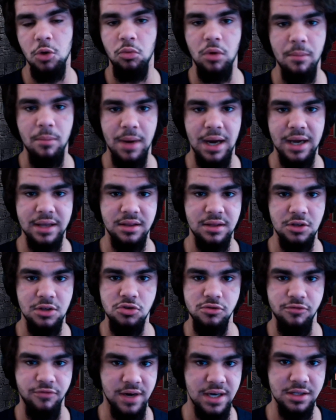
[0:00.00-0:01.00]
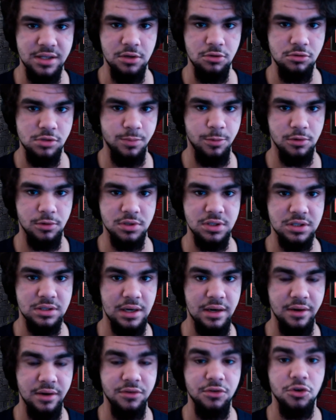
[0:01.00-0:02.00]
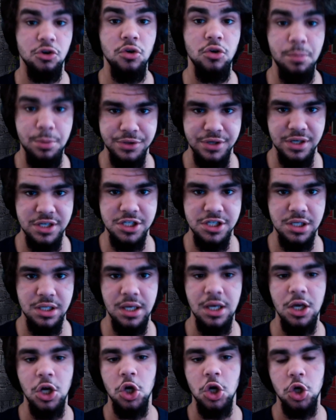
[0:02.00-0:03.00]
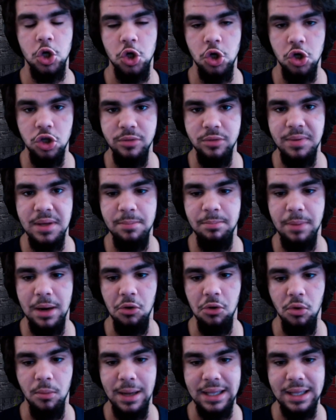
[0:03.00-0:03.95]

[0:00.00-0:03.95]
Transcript: we might need to find a new sporting director who potentially could be Paolo